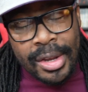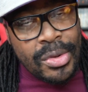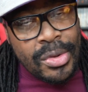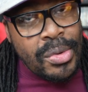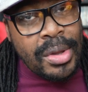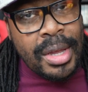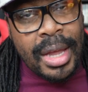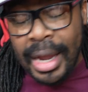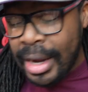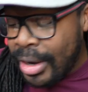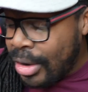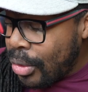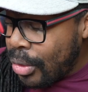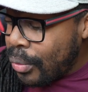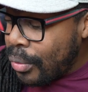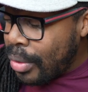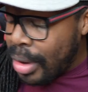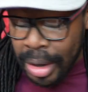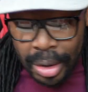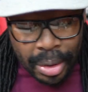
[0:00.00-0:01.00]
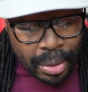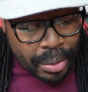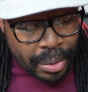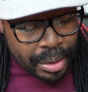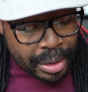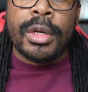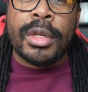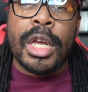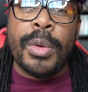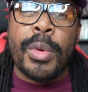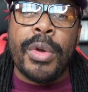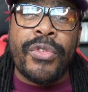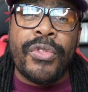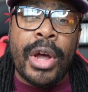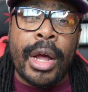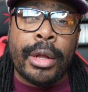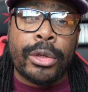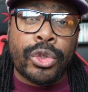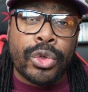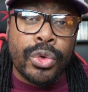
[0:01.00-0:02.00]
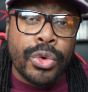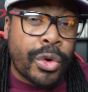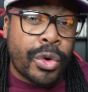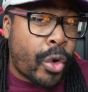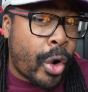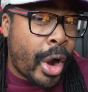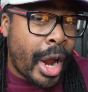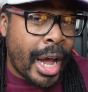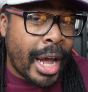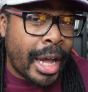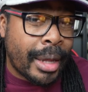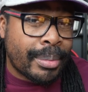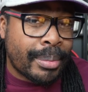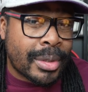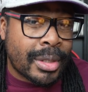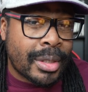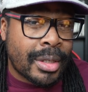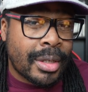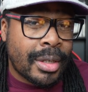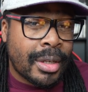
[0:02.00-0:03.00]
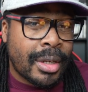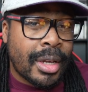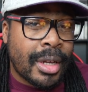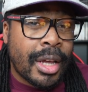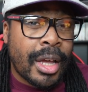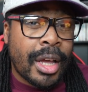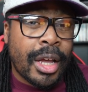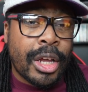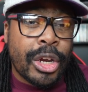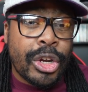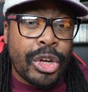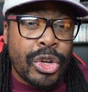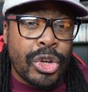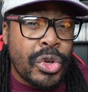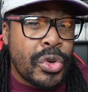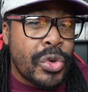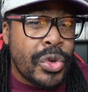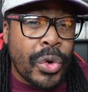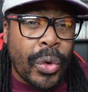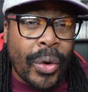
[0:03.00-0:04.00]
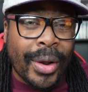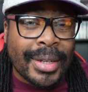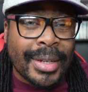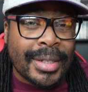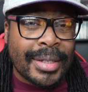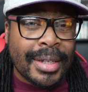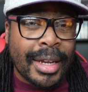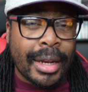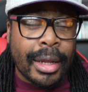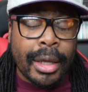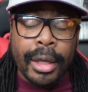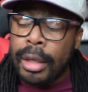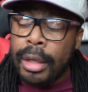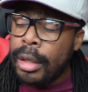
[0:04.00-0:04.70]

you can't go wrong. Then we find True Crimes. New York City.